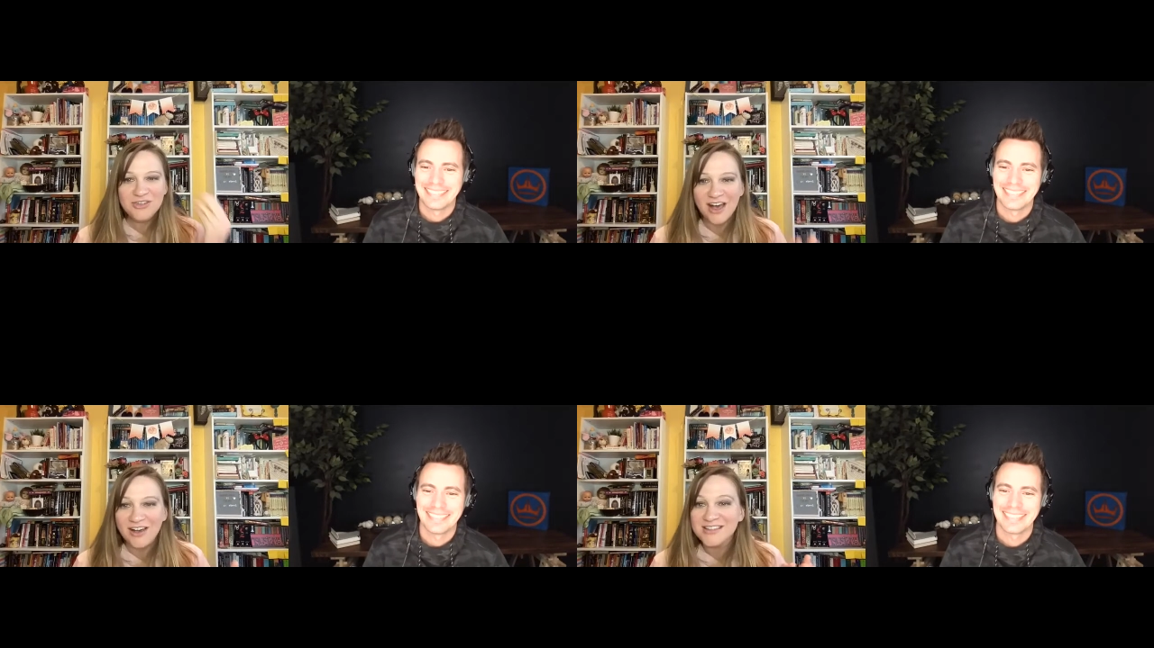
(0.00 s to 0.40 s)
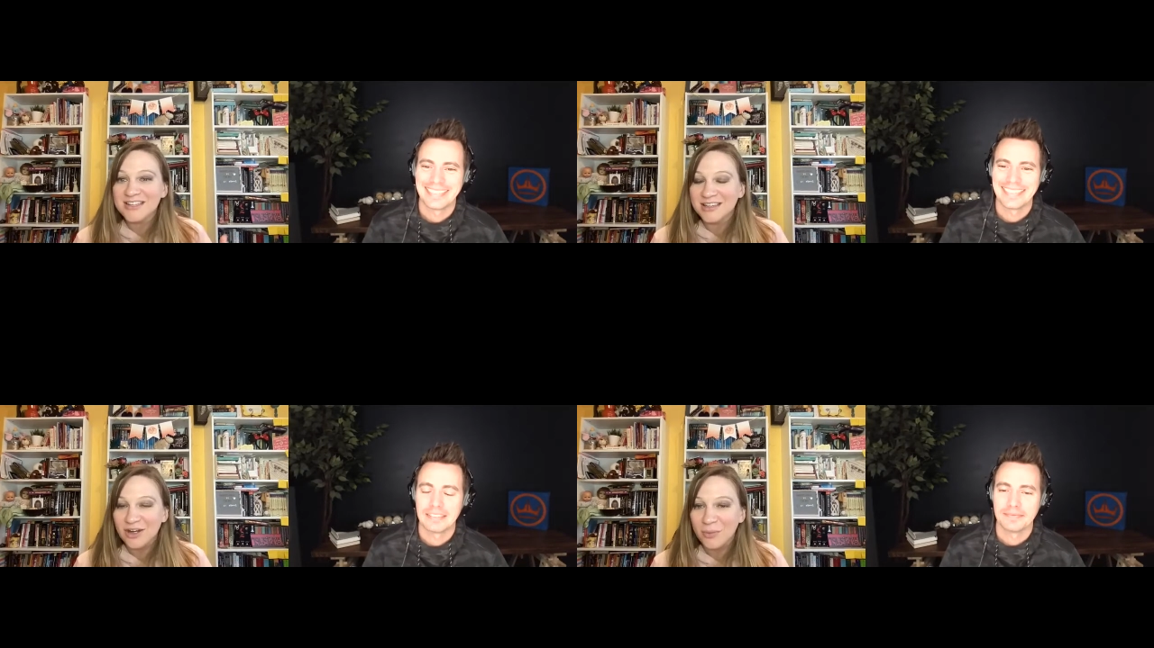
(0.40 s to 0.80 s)
Speaker 1: tell us a
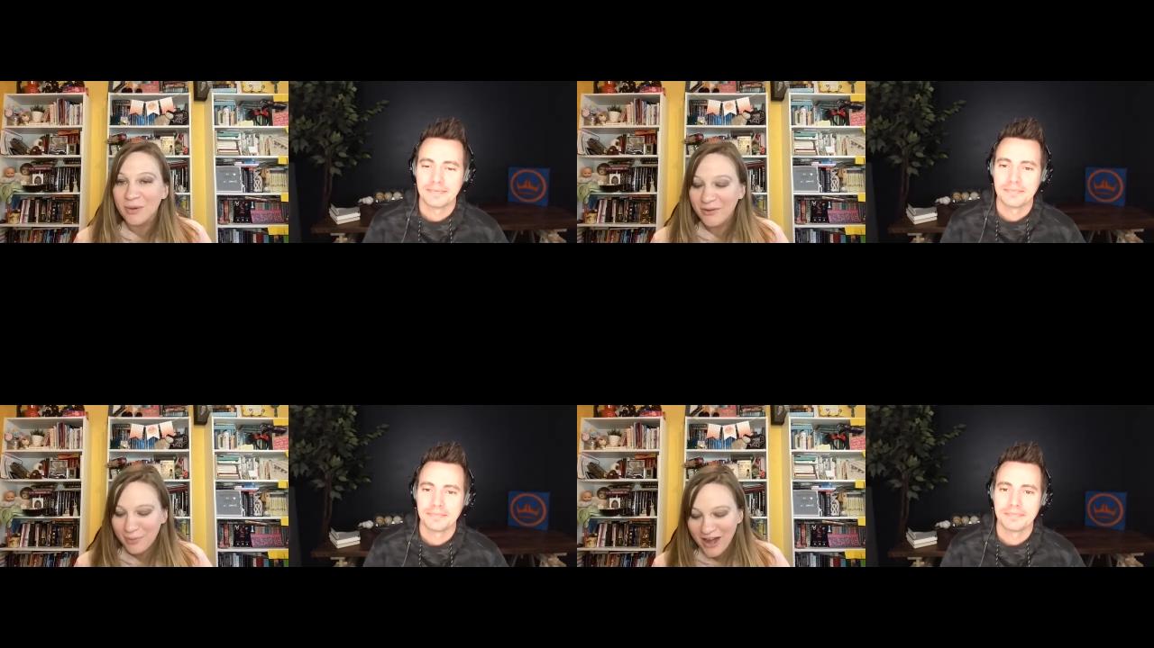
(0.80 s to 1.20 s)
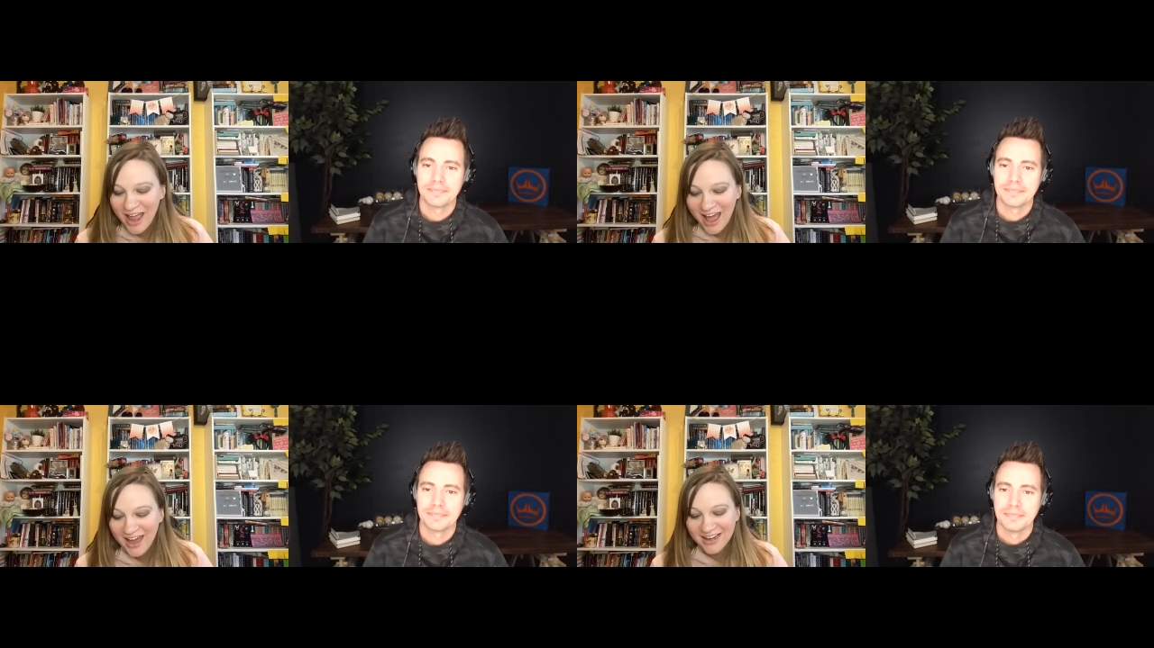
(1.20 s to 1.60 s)
little bit about
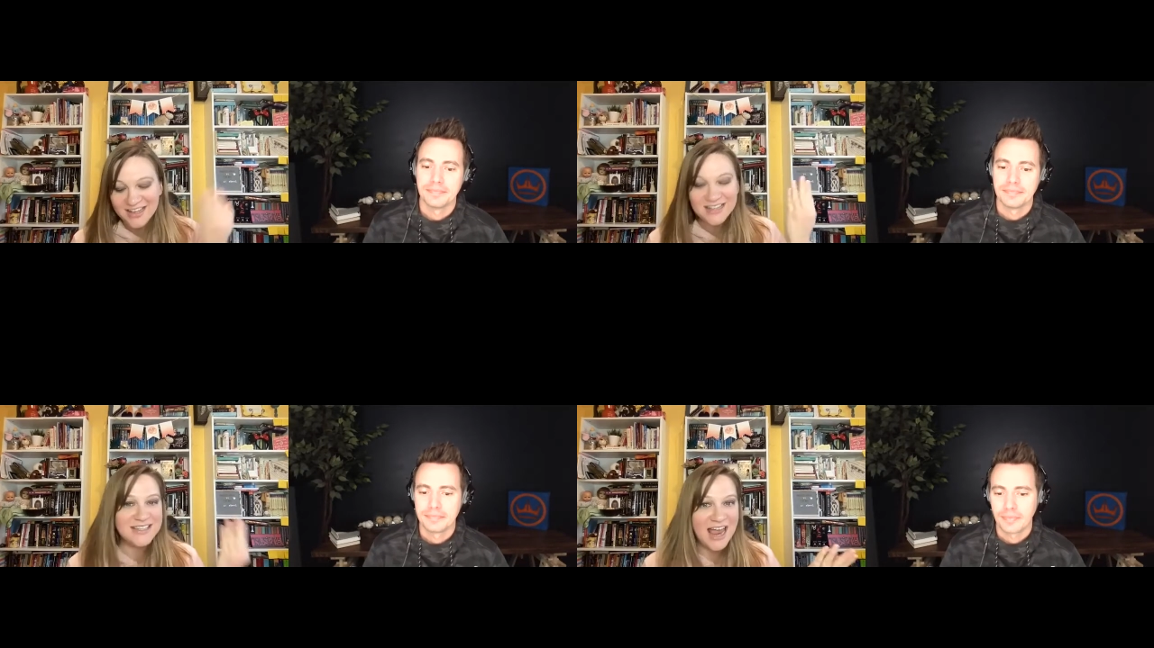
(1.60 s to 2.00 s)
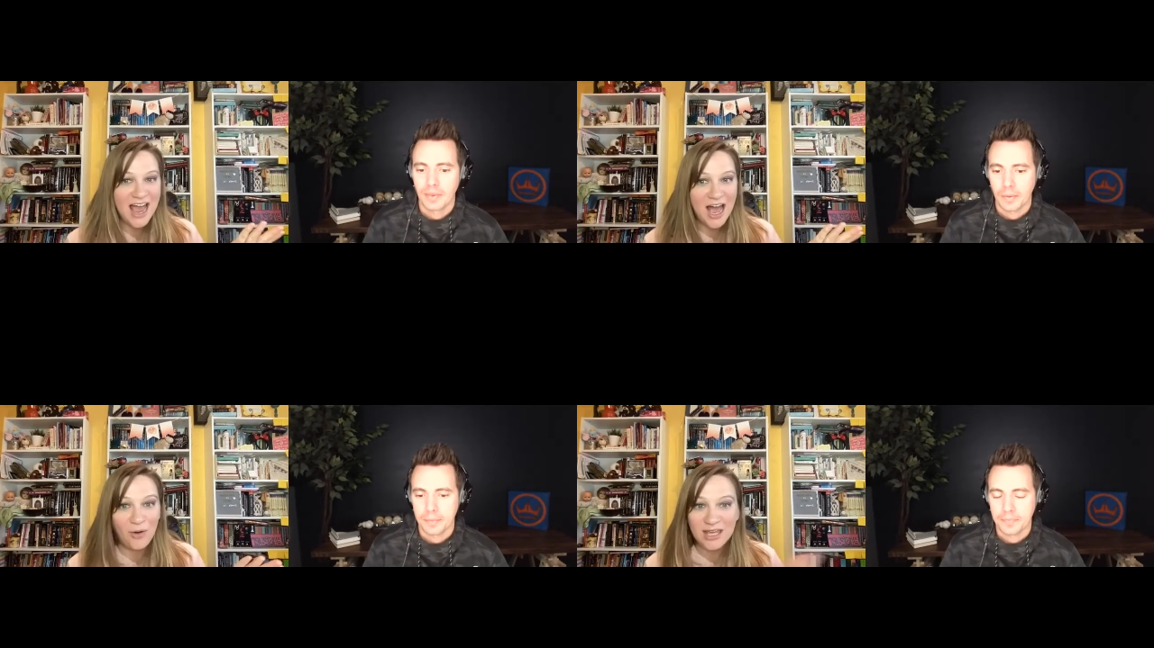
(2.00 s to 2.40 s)
Atticus and
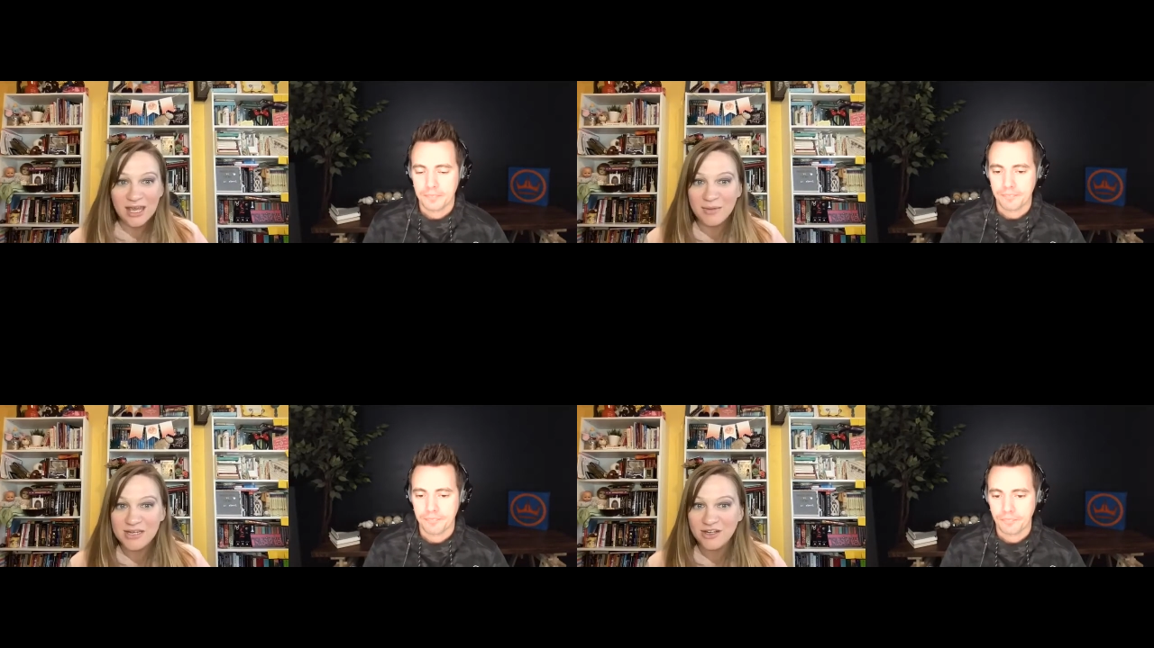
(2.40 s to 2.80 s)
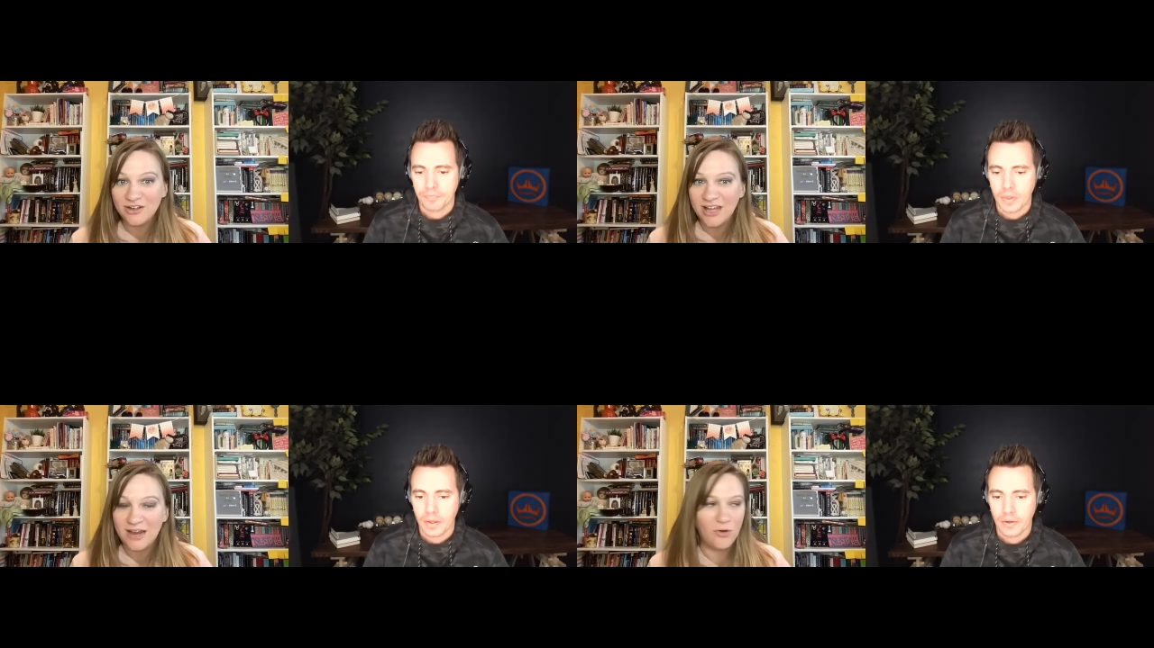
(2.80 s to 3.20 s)
how it came into your
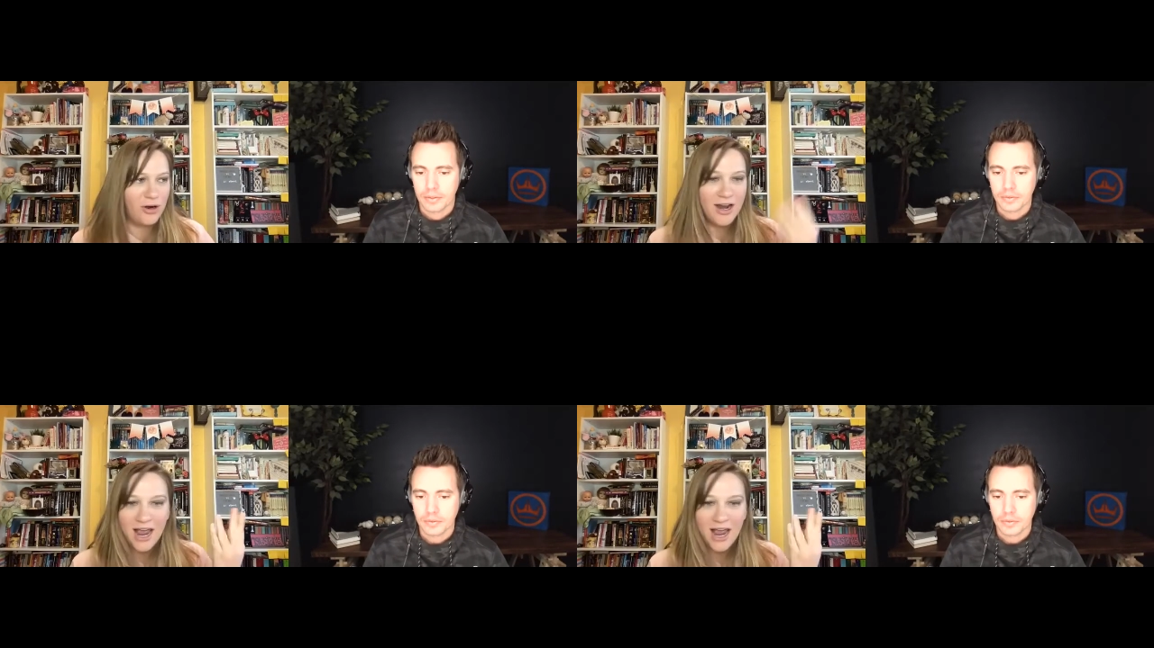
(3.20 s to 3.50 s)
life or